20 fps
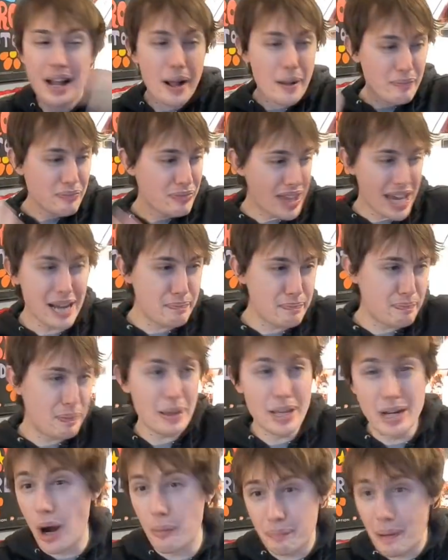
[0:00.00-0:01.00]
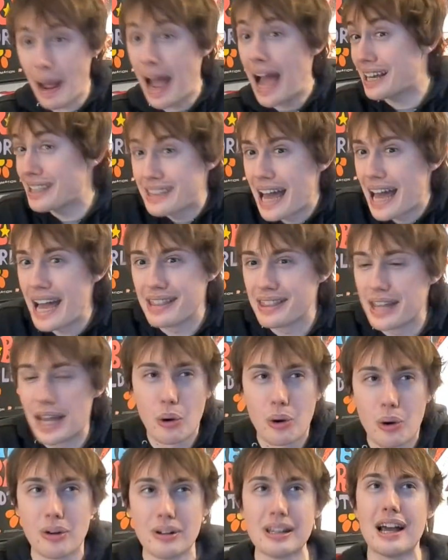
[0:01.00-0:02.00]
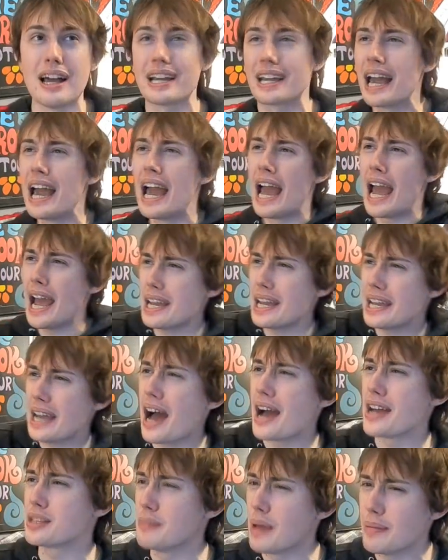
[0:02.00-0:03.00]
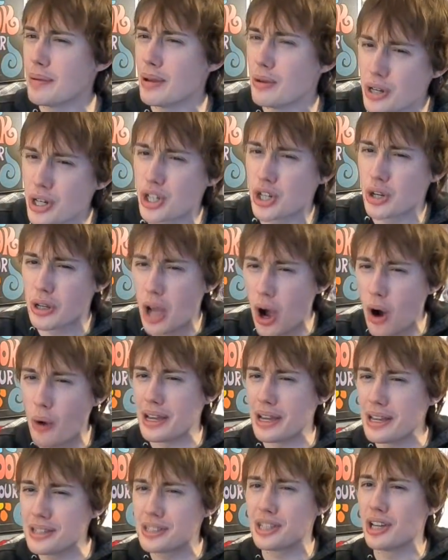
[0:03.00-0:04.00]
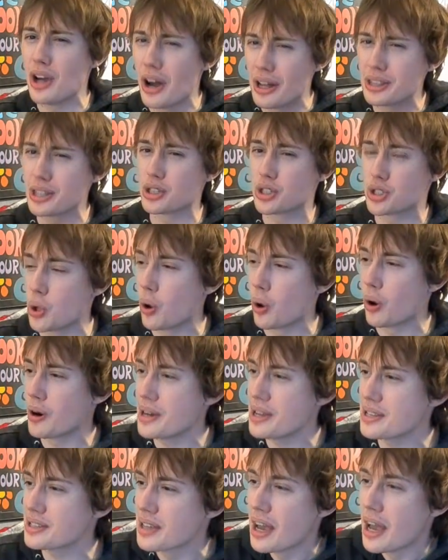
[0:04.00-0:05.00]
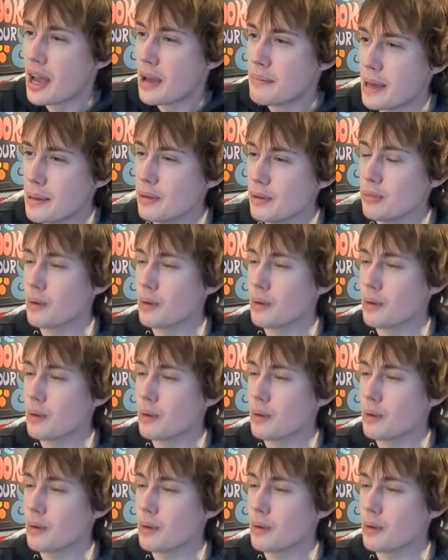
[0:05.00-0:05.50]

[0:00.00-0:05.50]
They, you know, back then they weren't like, hey guys, maybe we should go easy on the stories. Maybe we're